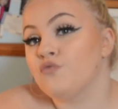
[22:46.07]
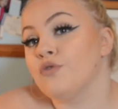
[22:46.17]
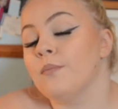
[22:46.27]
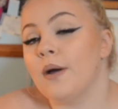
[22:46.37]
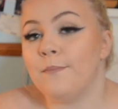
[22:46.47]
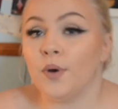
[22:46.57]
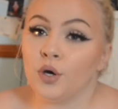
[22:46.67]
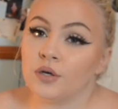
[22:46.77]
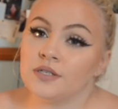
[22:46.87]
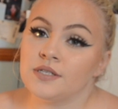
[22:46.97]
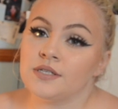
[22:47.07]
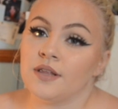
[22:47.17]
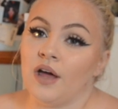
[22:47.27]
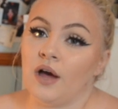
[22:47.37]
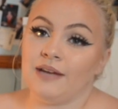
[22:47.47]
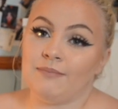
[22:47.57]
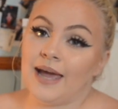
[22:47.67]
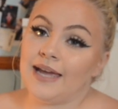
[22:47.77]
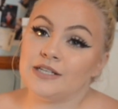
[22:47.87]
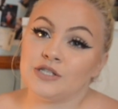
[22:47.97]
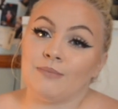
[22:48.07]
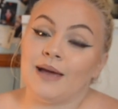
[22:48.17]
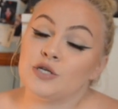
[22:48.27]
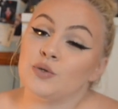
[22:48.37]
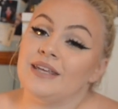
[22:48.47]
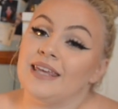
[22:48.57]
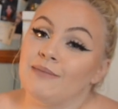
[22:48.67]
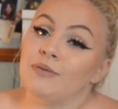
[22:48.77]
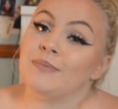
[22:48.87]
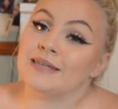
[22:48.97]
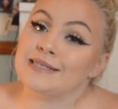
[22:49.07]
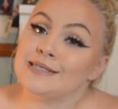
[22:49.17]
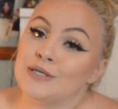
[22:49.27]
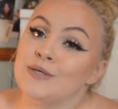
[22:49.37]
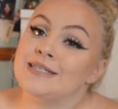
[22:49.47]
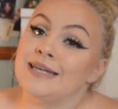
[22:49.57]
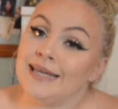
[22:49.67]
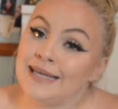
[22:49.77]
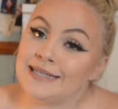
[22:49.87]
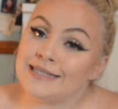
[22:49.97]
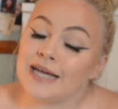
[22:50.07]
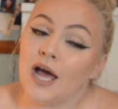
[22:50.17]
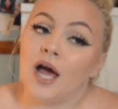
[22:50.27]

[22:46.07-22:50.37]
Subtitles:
from my books that I made, so make sure you keep your business notes neat.